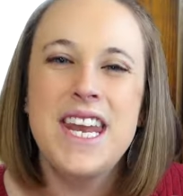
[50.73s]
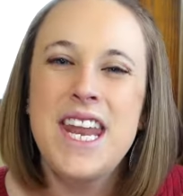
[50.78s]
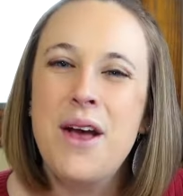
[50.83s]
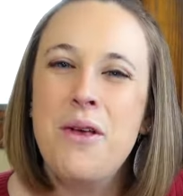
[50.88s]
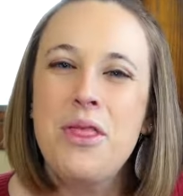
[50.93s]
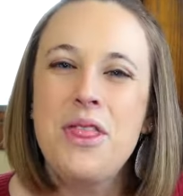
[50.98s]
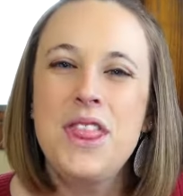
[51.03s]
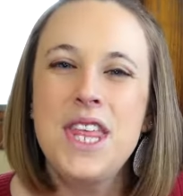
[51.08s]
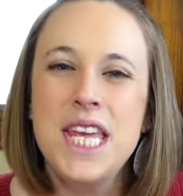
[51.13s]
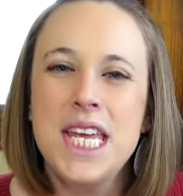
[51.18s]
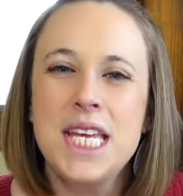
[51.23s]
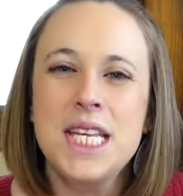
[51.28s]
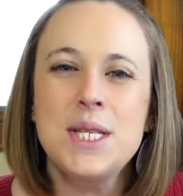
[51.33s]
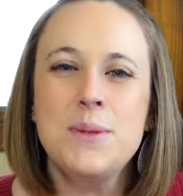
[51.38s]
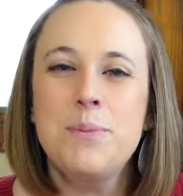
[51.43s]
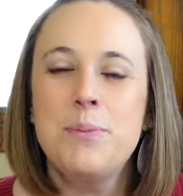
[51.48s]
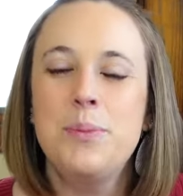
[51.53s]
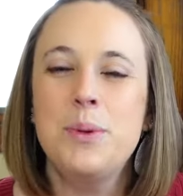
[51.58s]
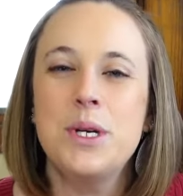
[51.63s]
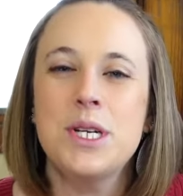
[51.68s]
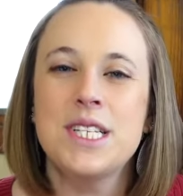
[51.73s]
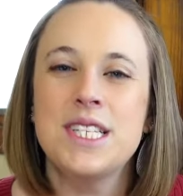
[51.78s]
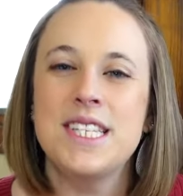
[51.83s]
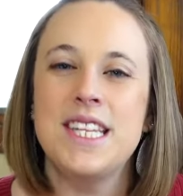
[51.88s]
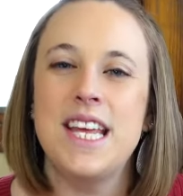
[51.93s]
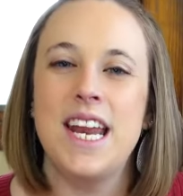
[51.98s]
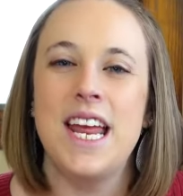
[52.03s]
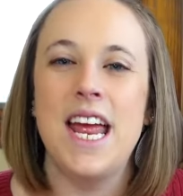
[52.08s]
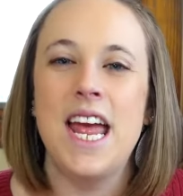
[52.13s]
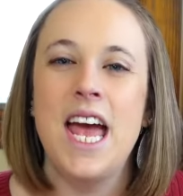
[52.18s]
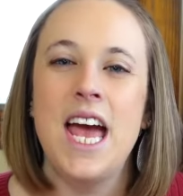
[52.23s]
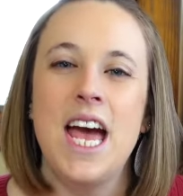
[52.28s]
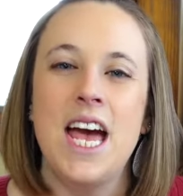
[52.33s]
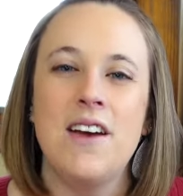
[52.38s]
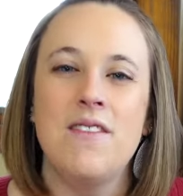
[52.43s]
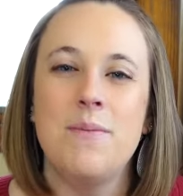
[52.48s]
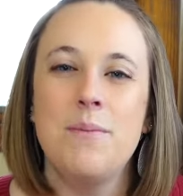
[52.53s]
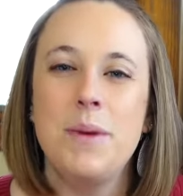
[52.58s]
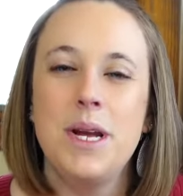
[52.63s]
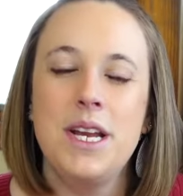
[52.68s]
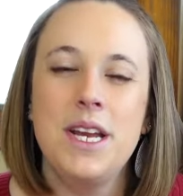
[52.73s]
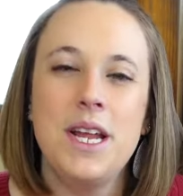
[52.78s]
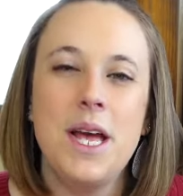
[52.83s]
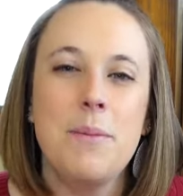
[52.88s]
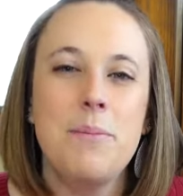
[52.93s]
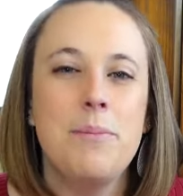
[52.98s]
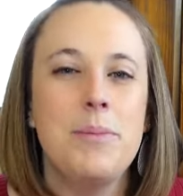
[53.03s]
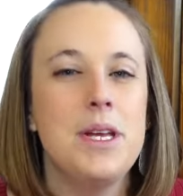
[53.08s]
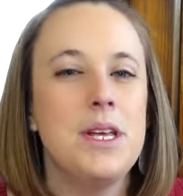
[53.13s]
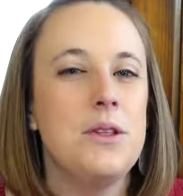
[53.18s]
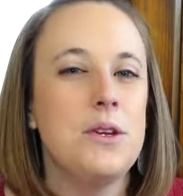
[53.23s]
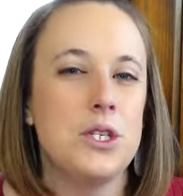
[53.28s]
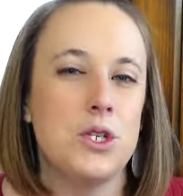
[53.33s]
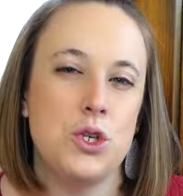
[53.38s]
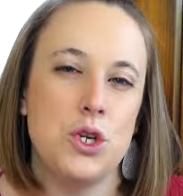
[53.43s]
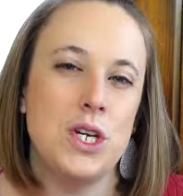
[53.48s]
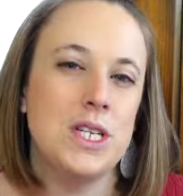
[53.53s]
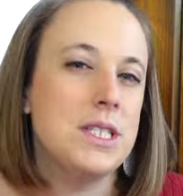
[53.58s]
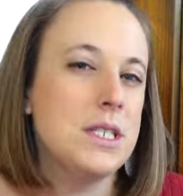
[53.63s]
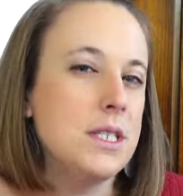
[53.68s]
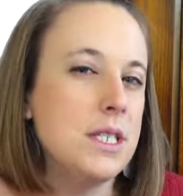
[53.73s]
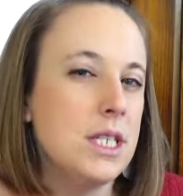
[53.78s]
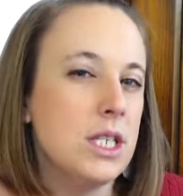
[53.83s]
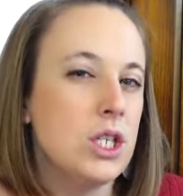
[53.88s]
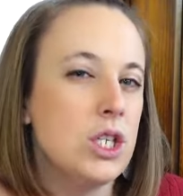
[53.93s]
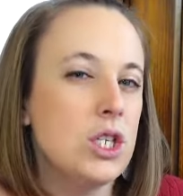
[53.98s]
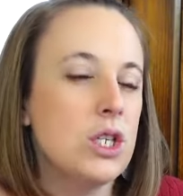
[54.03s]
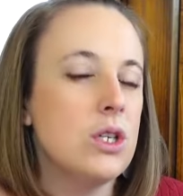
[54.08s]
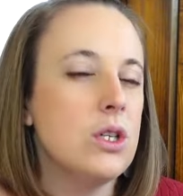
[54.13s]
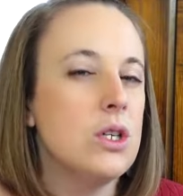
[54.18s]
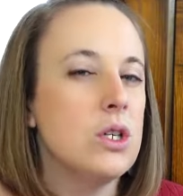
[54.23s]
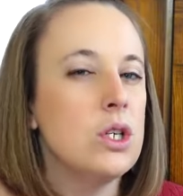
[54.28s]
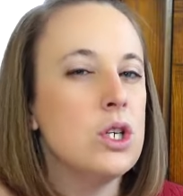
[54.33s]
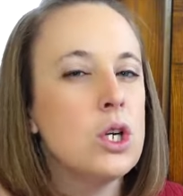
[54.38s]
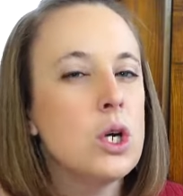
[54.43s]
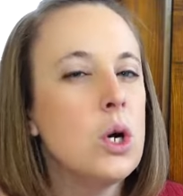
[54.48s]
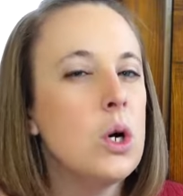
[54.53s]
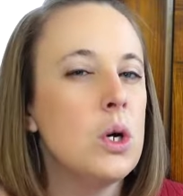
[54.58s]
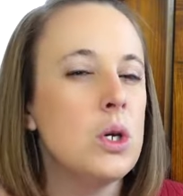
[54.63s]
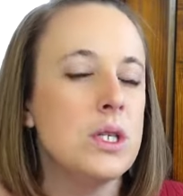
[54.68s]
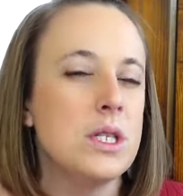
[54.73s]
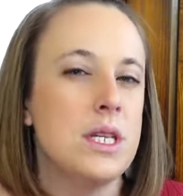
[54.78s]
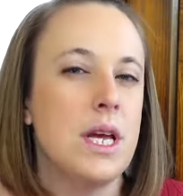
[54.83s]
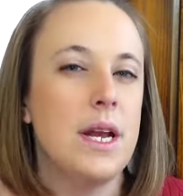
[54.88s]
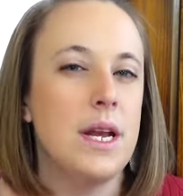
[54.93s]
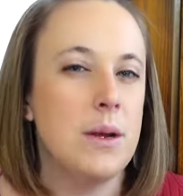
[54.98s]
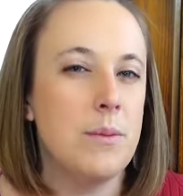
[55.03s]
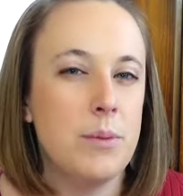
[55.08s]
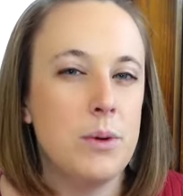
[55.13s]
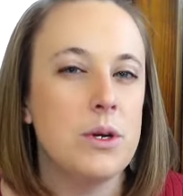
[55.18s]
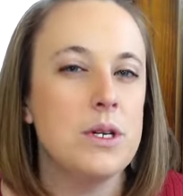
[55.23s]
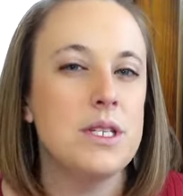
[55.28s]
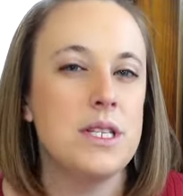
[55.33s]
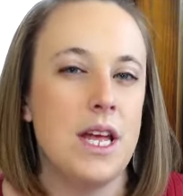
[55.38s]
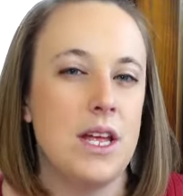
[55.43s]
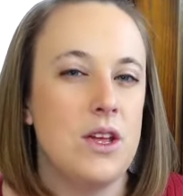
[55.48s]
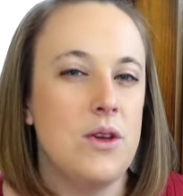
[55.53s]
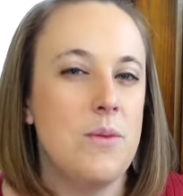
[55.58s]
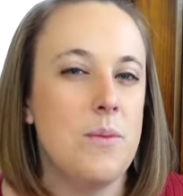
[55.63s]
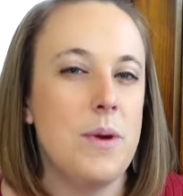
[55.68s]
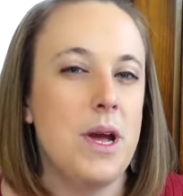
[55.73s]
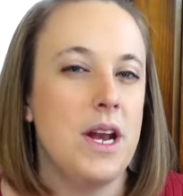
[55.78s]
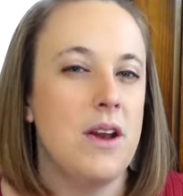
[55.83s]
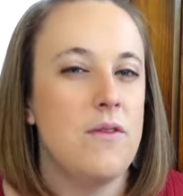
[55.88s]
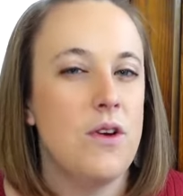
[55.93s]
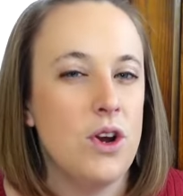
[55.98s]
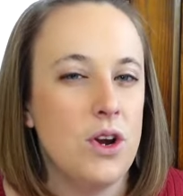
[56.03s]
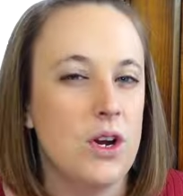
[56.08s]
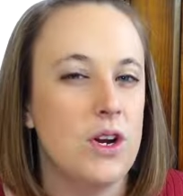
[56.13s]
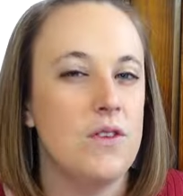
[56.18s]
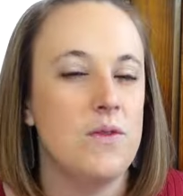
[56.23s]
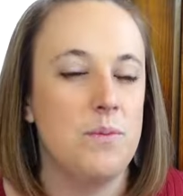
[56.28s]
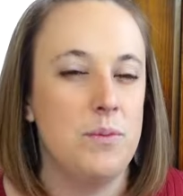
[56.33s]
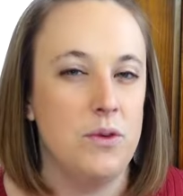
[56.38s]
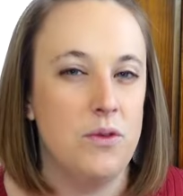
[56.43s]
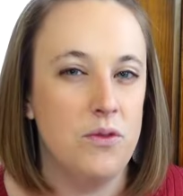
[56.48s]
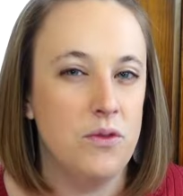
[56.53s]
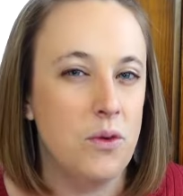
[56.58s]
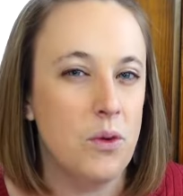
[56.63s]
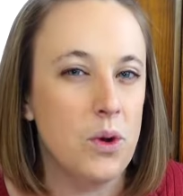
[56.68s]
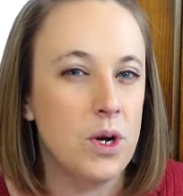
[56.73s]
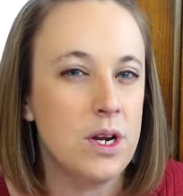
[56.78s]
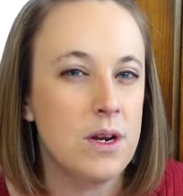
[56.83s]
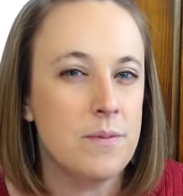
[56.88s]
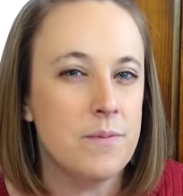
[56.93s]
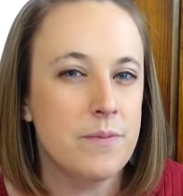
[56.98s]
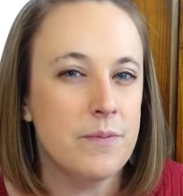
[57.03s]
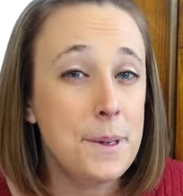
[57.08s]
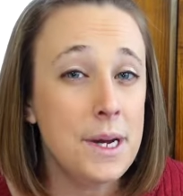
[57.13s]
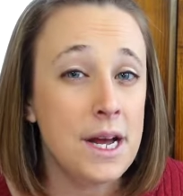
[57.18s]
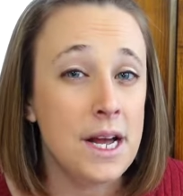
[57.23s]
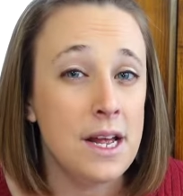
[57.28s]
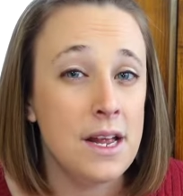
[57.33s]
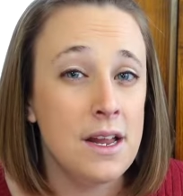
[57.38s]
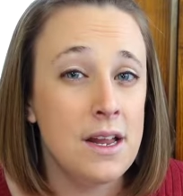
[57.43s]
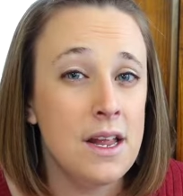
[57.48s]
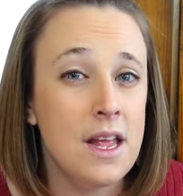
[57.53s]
Now, these books that I have might not be the traditional goal-setting books that you might have heard of before, but